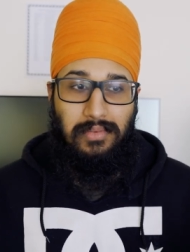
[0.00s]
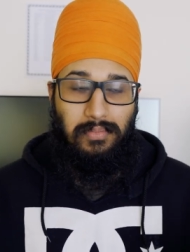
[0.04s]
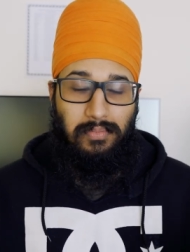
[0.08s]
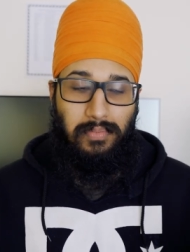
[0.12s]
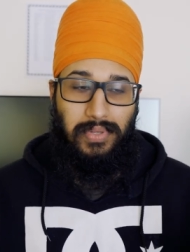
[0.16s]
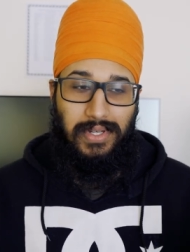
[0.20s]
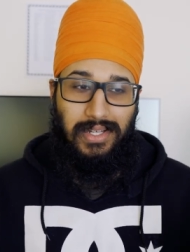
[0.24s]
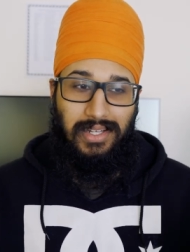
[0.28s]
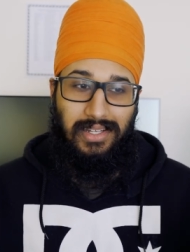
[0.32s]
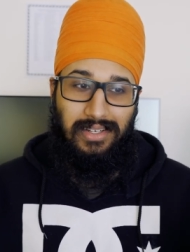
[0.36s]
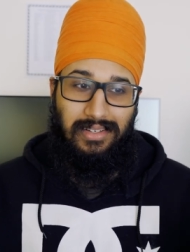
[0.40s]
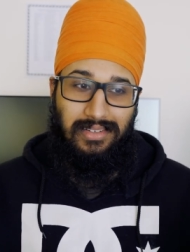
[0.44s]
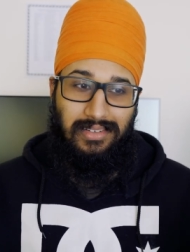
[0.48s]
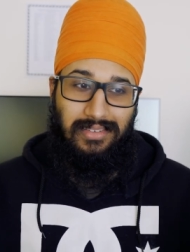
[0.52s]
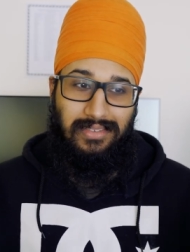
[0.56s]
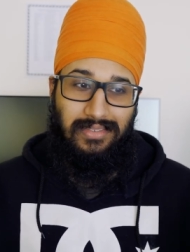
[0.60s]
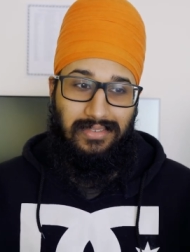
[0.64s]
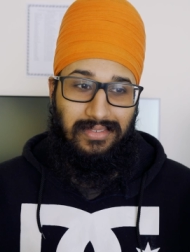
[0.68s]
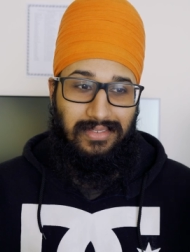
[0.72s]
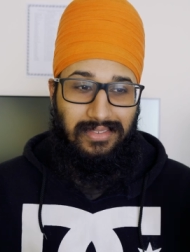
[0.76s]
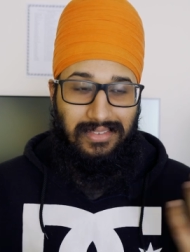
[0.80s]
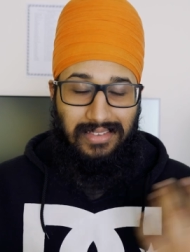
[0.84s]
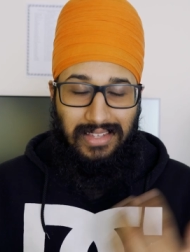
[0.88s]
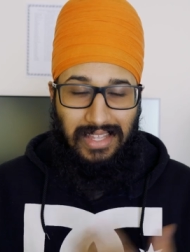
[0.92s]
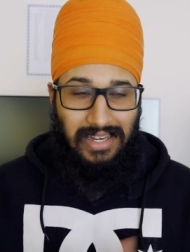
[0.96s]
But
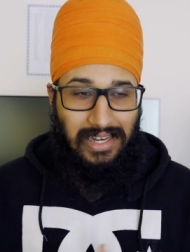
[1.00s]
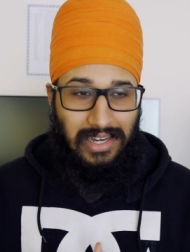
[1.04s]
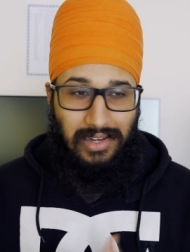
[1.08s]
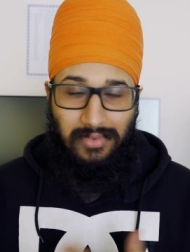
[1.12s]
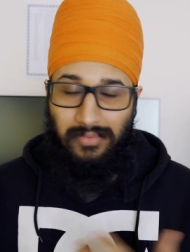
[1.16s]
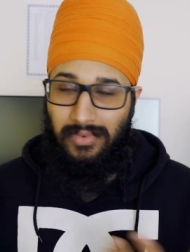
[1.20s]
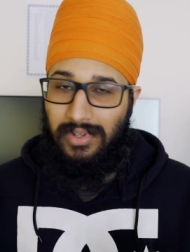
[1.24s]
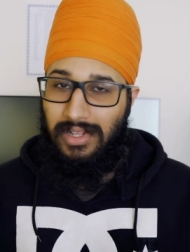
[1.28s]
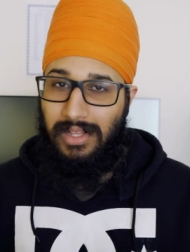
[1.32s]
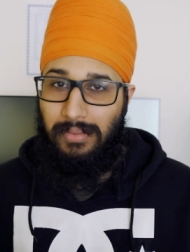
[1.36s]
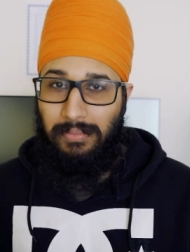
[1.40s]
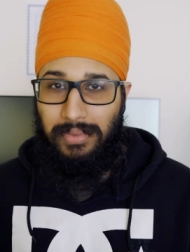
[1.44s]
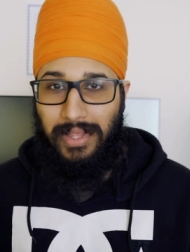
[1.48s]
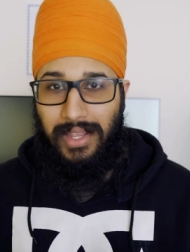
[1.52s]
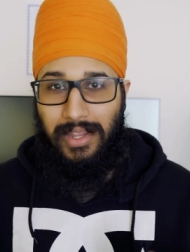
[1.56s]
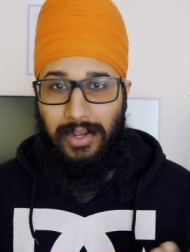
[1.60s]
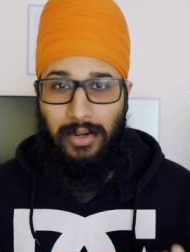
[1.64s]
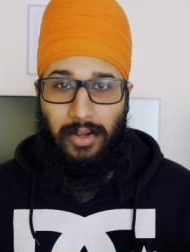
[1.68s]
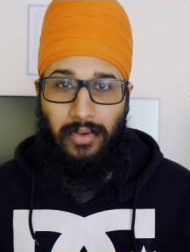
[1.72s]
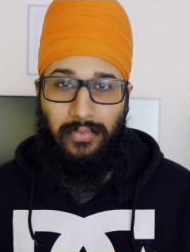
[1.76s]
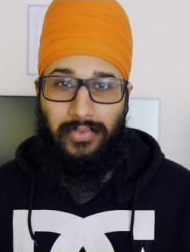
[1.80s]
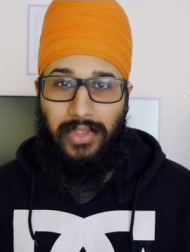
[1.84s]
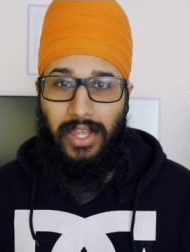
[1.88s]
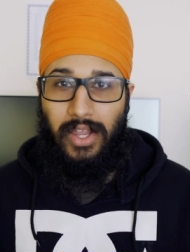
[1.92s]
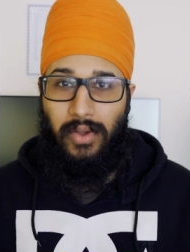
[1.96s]
they didn't really play it
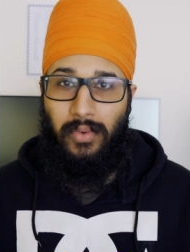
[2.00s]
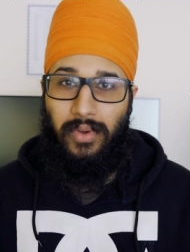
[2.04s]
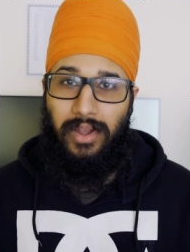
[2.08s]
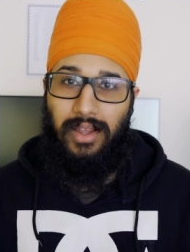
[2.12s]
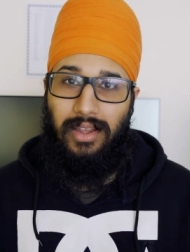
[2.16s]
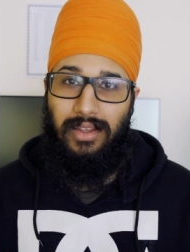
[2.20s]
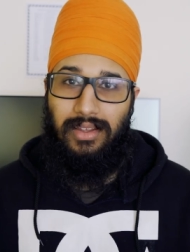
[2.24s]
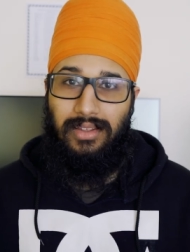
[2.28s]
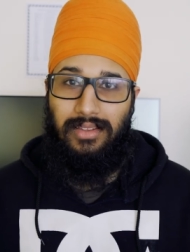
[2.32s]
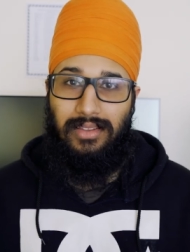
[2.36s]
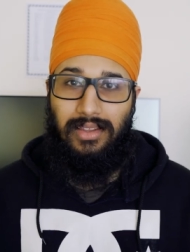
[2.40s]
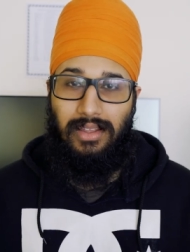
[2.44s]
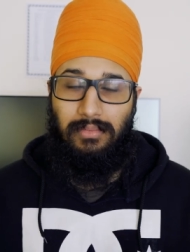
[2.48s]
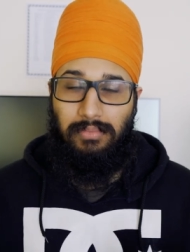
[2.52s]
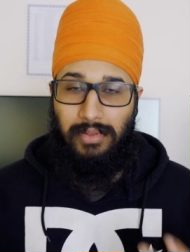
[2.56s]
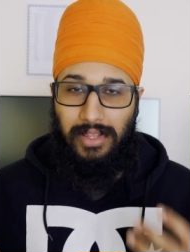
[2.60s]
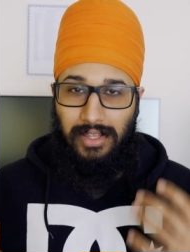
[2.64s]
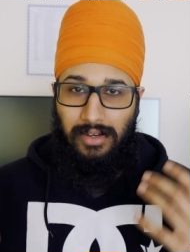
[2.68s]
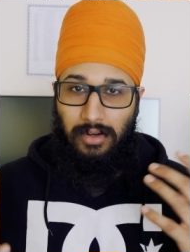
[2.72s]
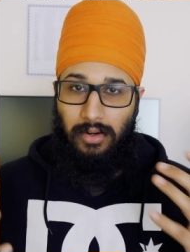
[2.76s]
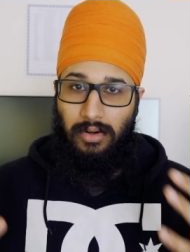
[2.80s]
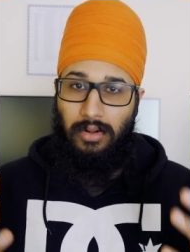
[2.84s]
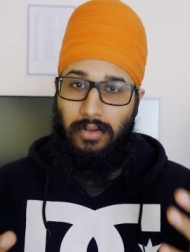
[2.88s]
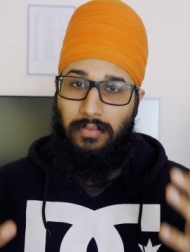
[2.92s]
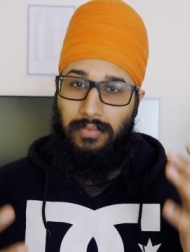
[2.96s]
off that way. They
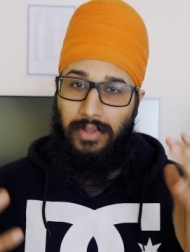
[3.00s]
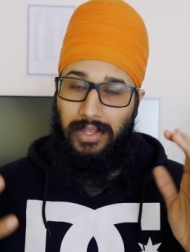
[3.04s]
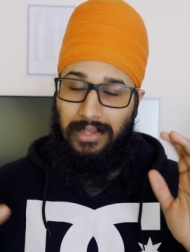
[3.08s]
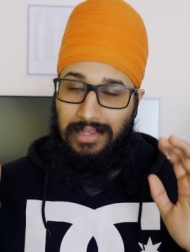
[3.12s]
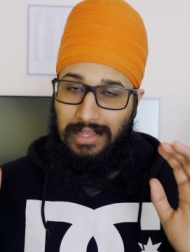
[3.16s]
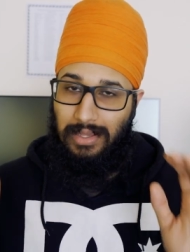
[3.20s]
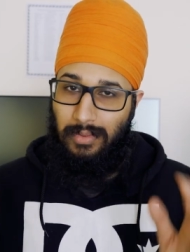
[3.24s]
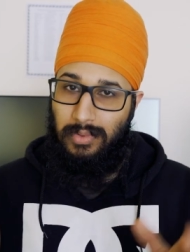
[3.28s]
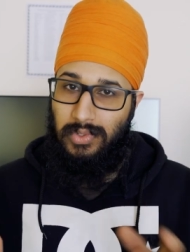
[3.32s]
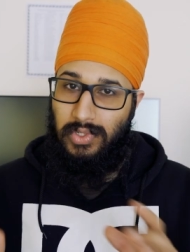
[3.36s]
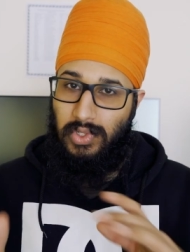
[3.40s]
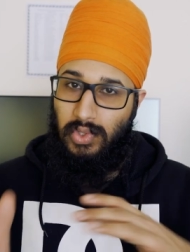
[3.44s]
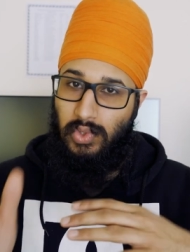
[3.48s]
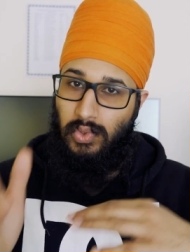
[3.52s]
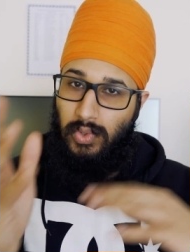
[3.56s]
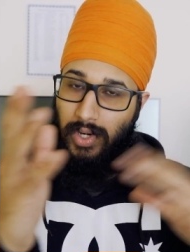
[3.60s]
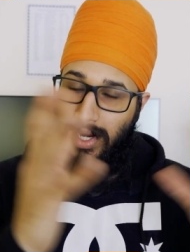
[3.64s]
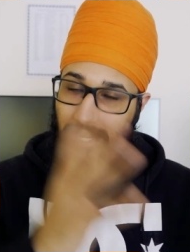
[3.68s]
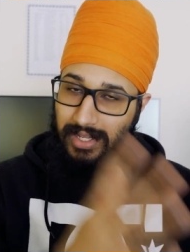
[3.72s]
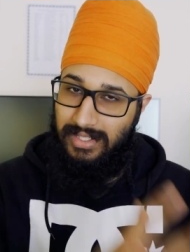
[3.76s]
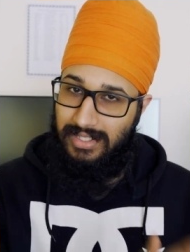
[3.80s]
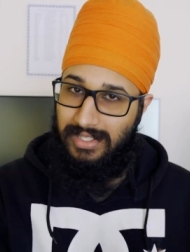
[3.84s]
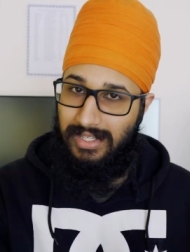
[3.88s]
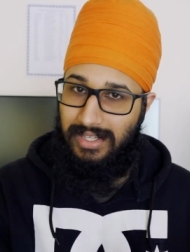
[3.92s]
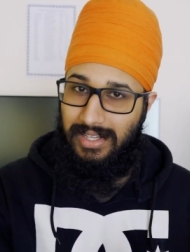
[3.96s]
played it off like he was
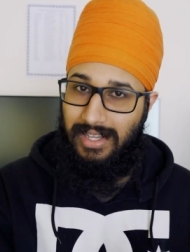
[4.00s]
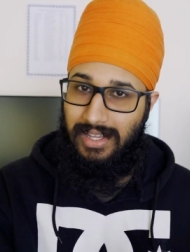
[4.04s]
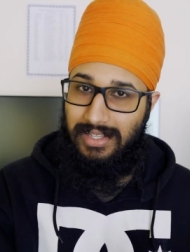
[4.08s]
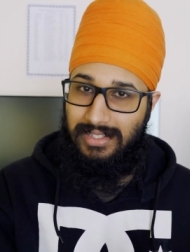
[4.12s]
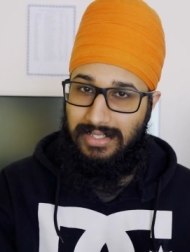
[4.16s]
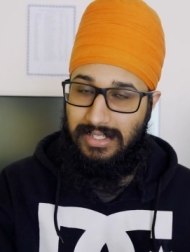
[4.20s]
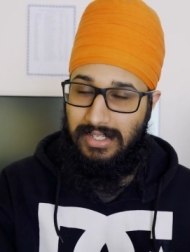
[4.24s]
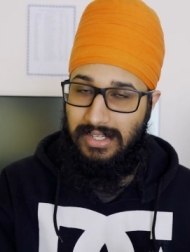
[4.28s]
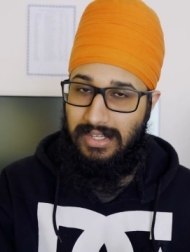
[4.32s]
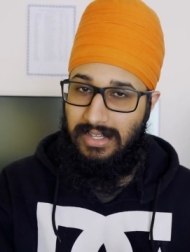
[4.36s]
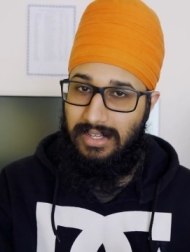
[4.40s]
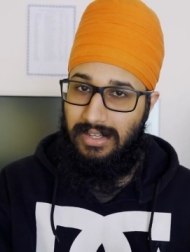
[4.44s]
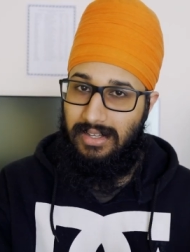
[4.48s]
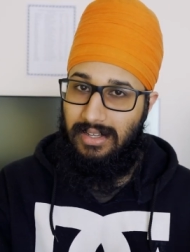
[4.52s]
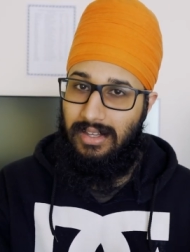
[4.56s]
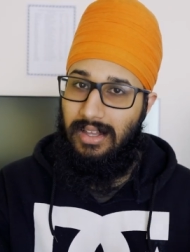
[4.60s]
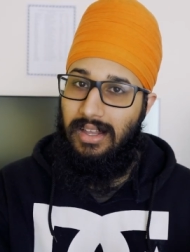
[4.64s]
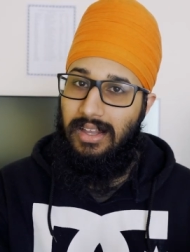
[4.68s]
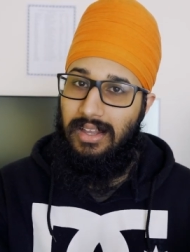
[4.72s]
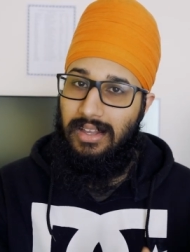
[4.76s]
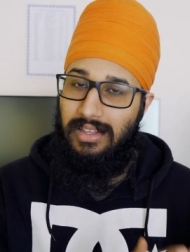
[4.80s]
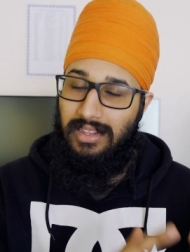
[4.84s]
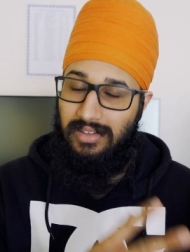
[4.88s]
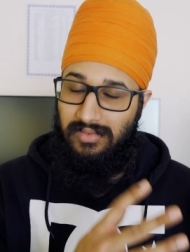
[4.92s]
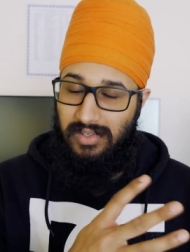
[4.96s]
trying to get to
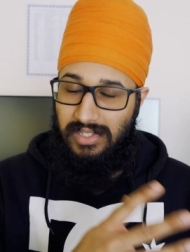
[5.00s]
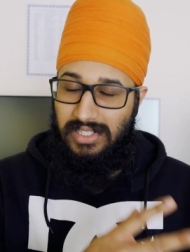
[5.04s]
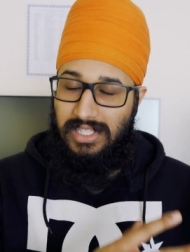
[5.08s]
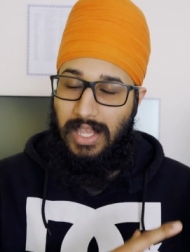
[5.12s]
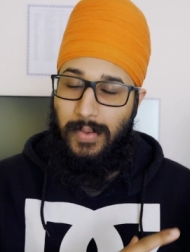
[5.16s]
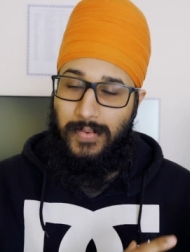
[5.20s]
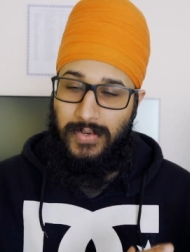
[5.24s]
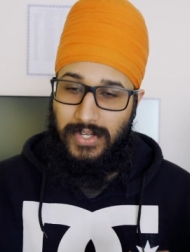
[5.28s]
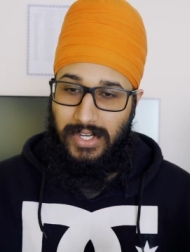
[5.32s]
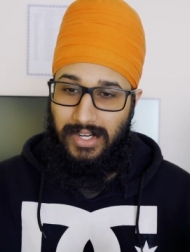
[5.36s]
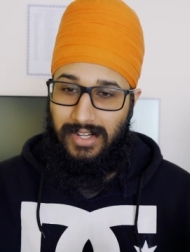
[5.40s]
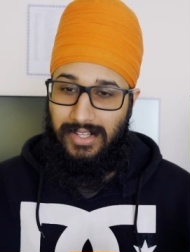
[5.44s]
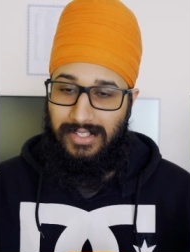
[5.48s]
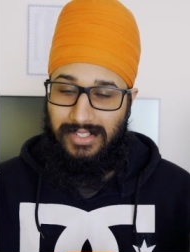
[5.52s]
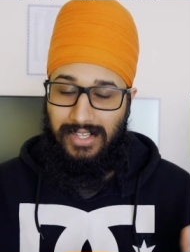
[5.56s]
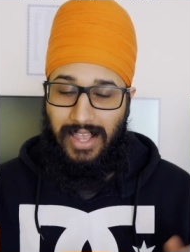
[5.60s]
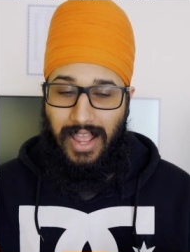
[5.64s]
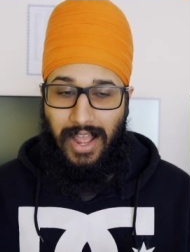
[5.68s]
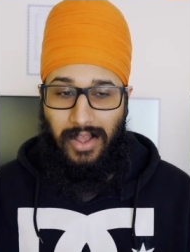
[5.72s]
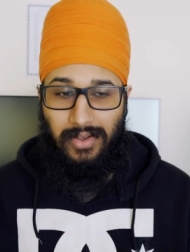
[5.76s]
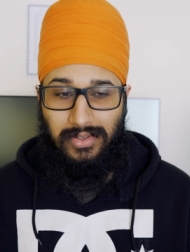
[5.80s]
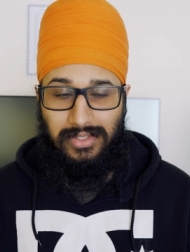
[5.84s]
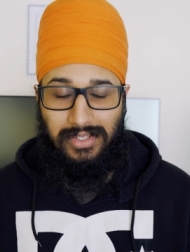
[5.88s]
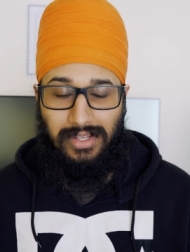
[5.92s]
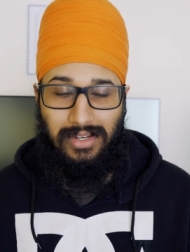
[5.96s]
the receptionist's
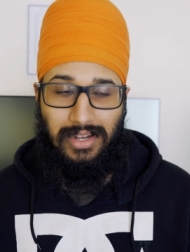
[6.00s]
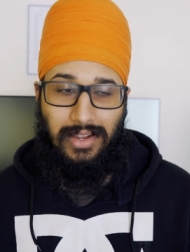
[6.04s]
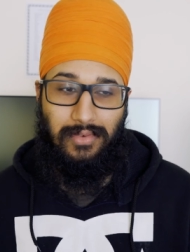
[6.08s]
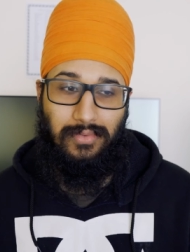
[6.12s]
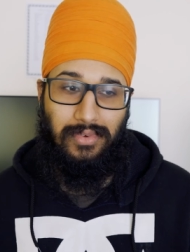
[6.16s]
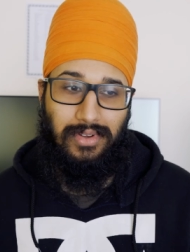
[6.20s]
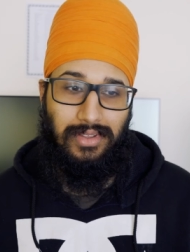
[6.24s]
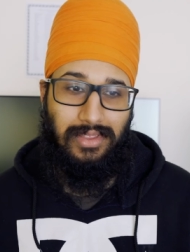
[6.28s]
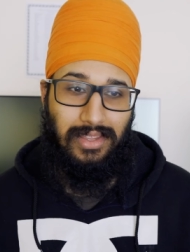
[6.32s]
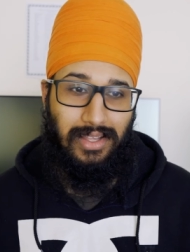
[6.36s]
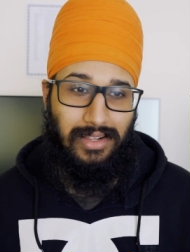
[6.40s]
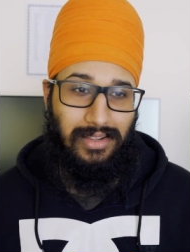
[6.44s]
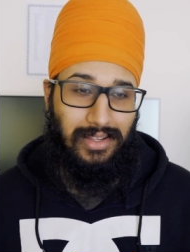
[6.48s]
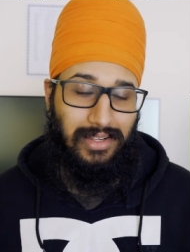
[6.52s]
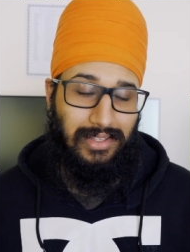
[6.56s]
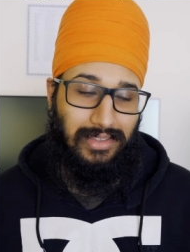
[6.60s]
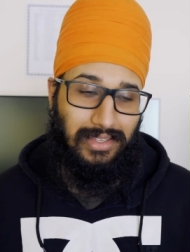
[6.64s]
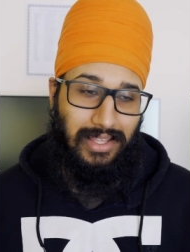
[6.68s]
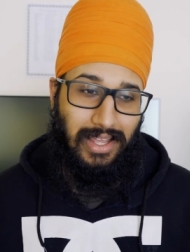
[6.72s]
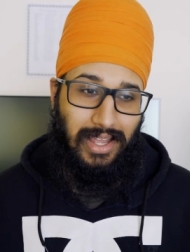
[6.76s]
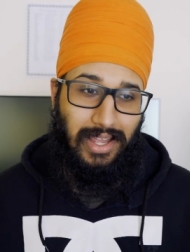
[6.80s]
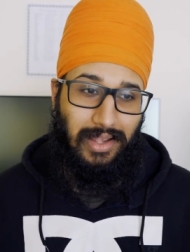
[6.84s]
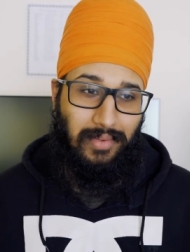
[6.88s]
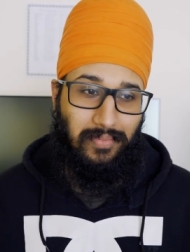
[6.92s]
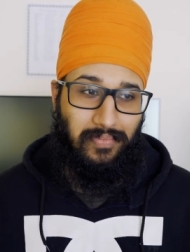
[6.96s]
house and everything like
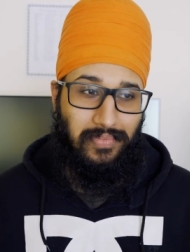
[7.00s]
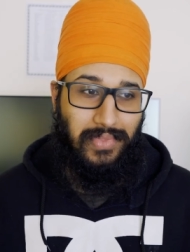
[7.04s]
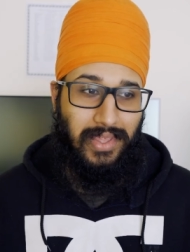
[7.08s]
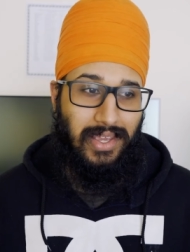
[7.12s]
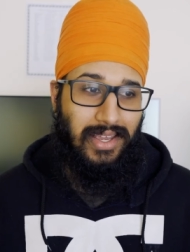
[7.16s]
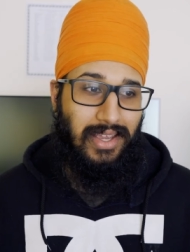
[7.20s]
that.